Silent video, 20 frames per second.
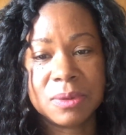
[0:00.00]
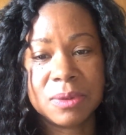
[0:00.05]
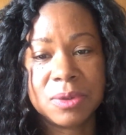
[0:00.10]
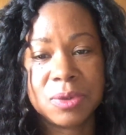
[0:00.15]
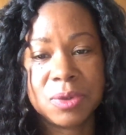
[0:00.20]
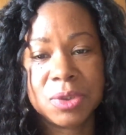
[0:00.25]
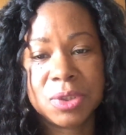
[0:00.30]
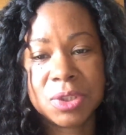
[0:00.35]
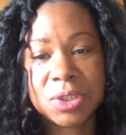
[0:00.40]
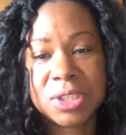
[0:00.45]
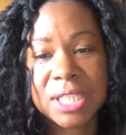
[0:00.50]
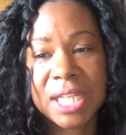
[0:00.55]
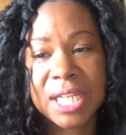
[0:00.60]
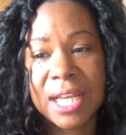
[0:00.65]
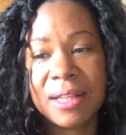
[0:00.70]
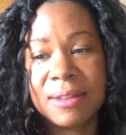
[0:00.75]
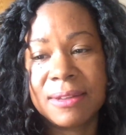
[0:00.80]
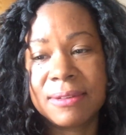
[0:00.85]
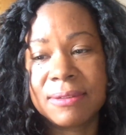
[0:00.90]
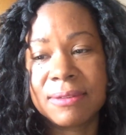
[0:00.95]
lose your
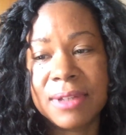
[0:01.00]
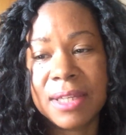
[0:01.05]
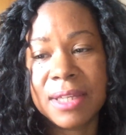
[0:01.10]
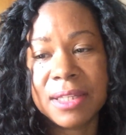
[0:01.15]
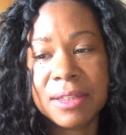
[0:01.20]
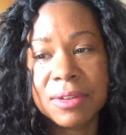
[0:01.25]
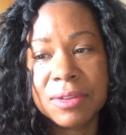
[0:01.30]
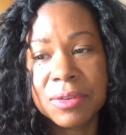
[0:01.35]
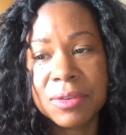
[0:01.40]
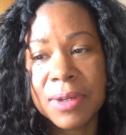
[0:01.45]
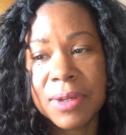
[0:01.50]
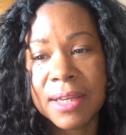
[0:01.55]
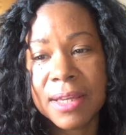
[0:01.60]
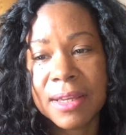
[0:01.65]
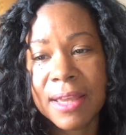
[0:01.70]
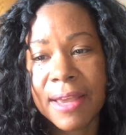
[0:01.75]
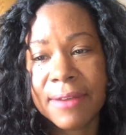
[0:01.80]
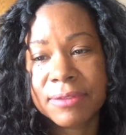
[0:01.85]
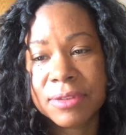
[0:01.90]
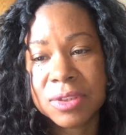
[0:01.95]
channel and then you
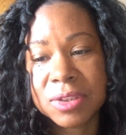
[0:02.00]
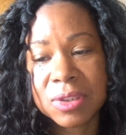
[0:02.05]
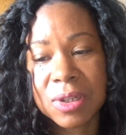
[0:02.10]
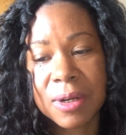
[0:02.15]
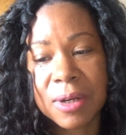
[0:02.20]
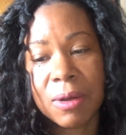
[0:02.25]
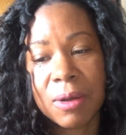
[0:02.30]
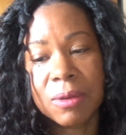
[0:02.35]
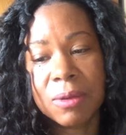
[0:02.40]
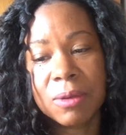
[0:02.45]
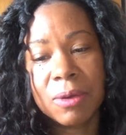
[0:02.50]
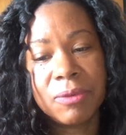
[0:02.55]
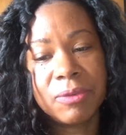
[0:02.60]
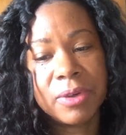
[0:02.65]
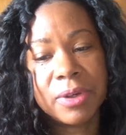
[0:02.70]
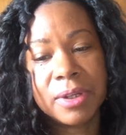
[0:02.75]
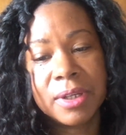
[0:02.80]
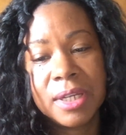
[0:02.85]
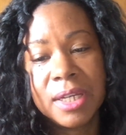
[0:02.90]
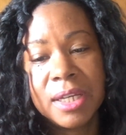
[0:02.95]
have to start all
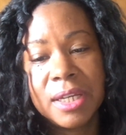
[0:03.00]
over,